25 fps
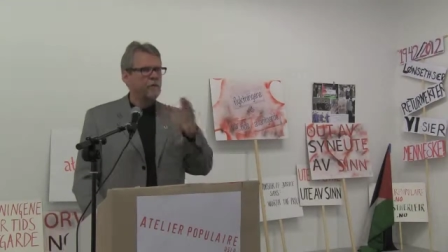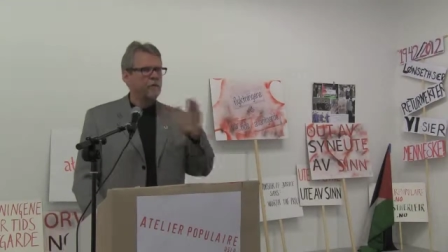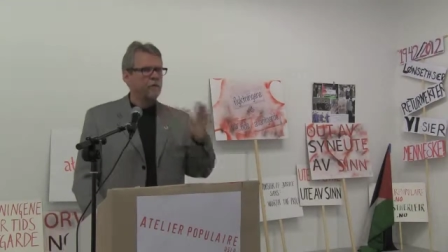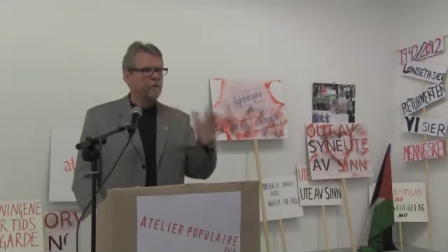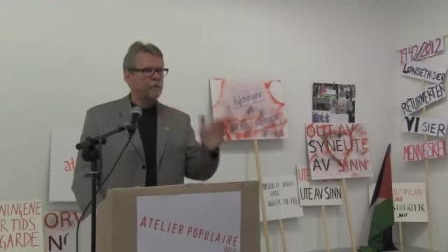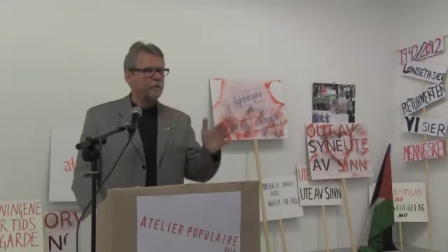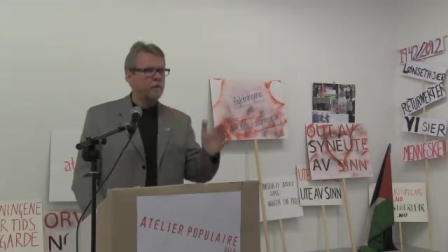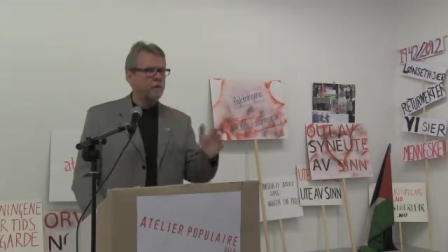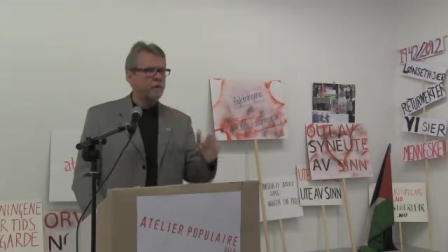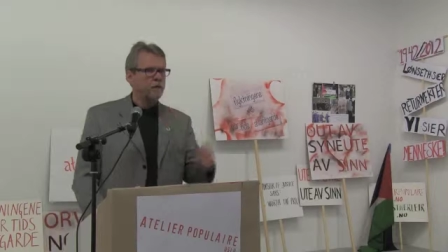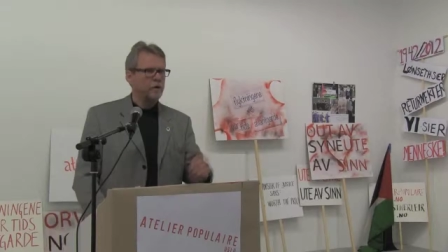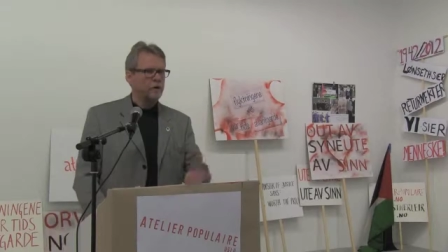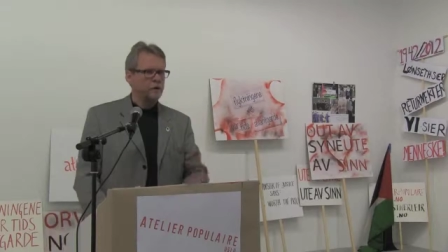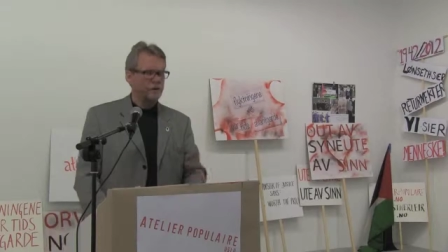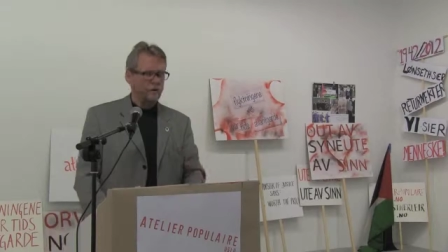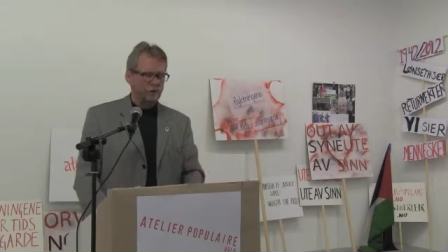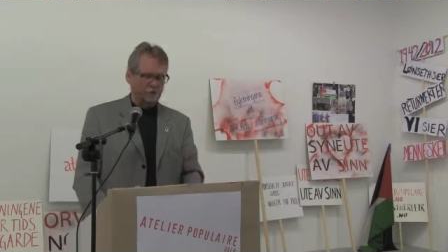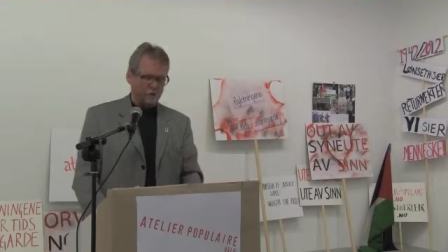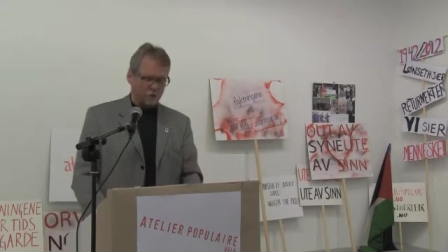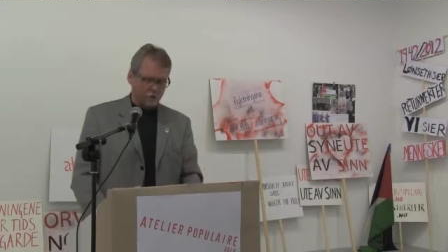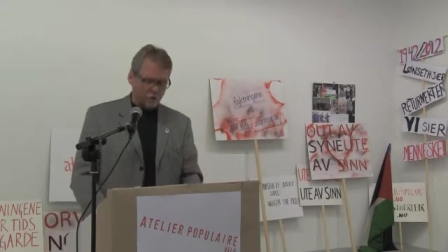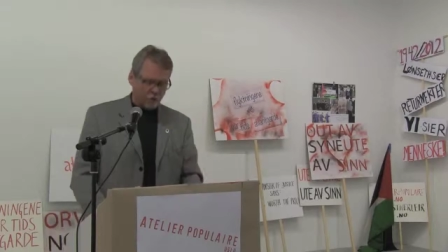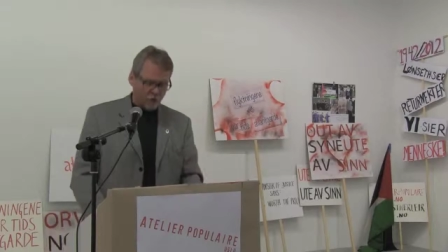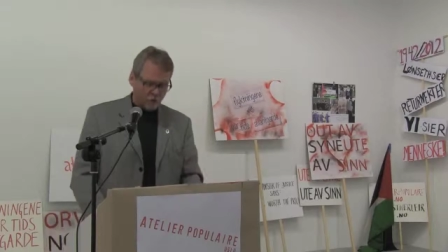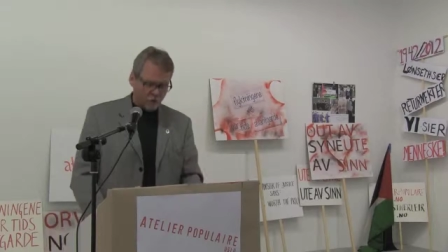different
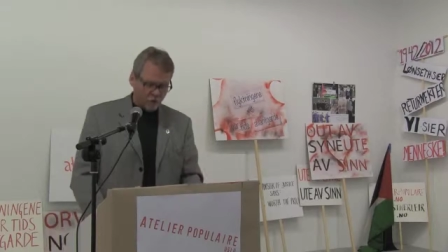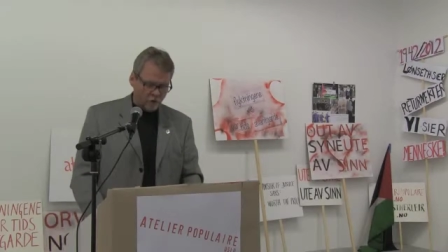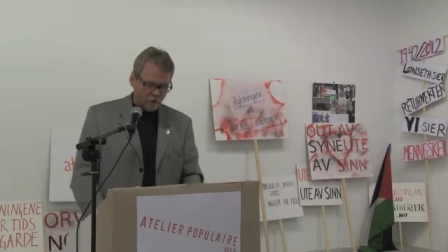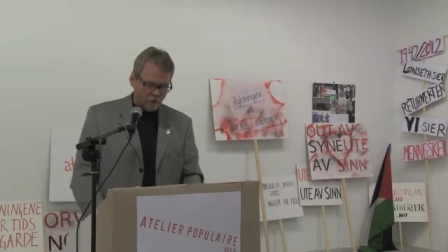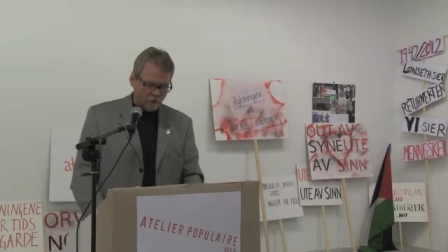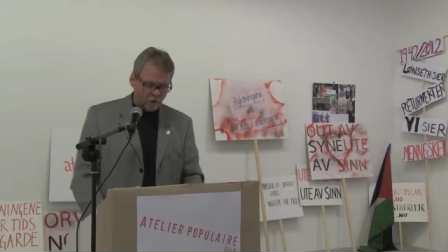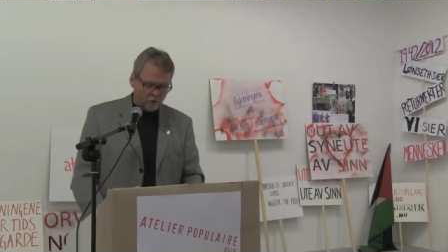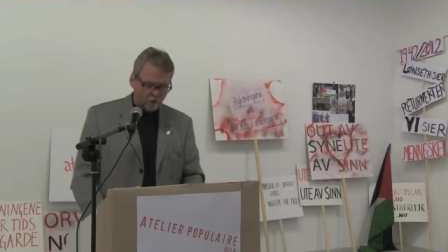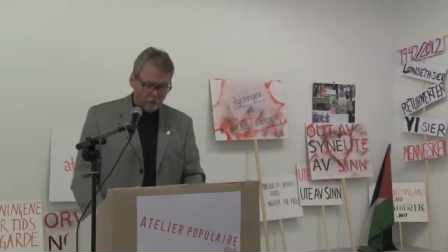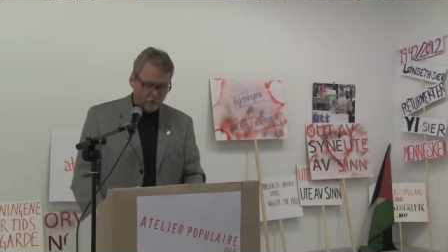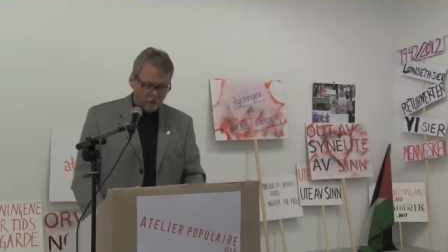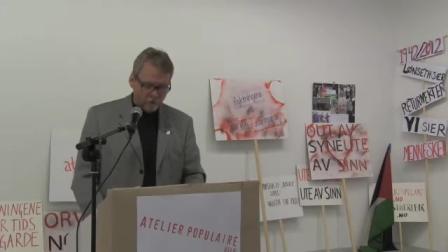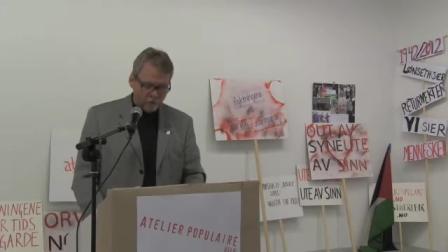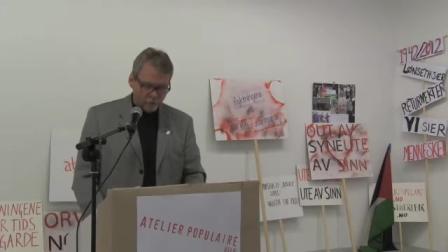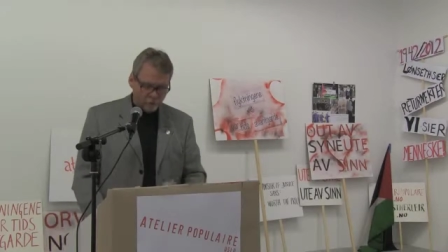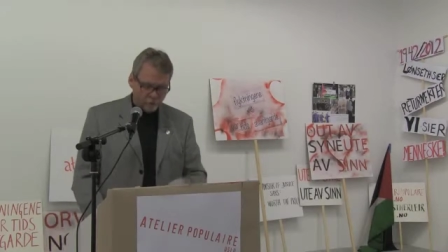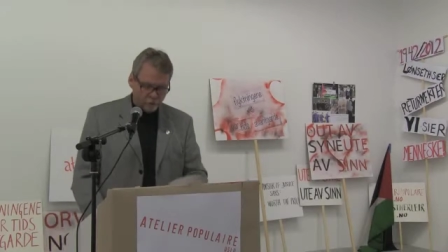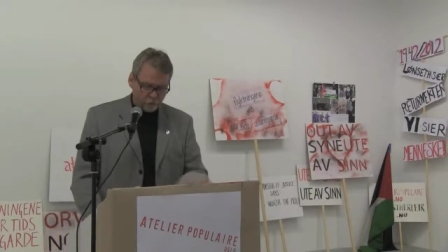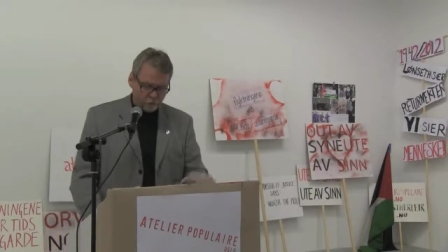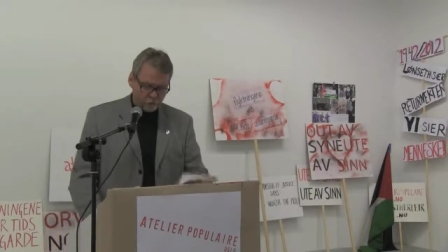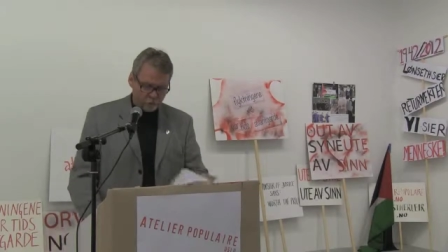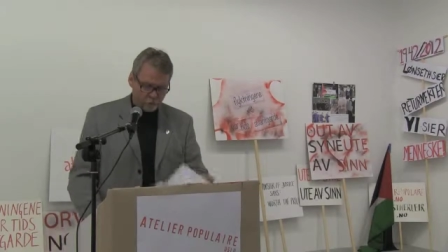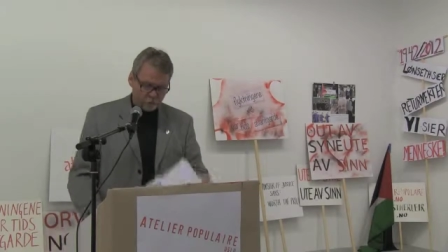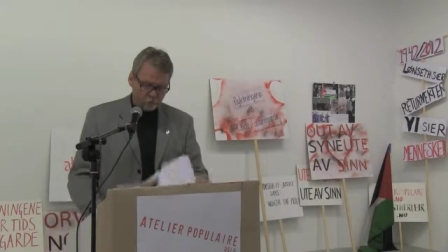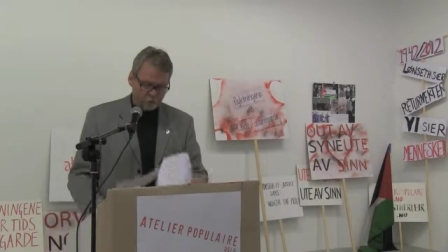parts of the
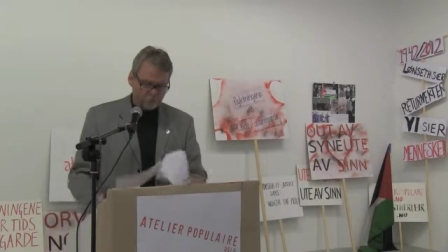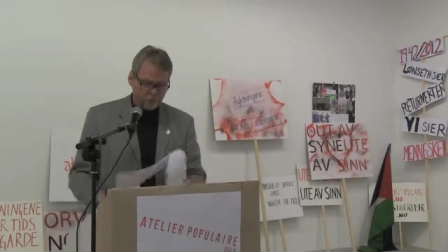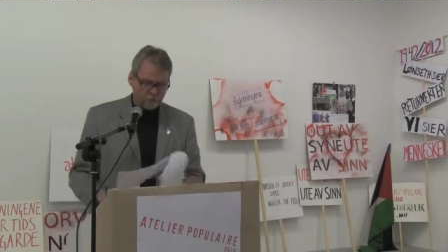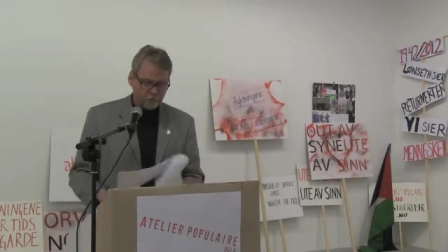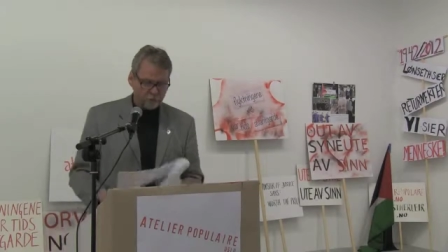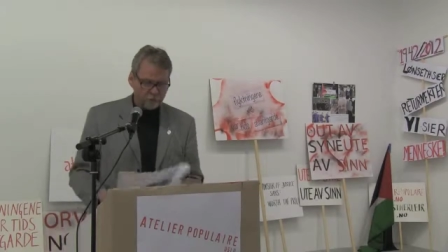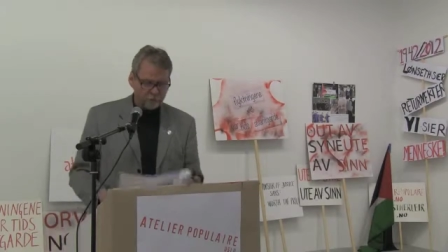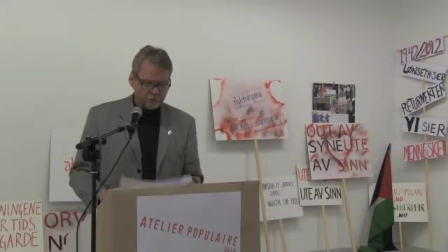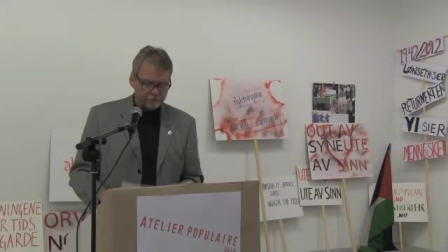world.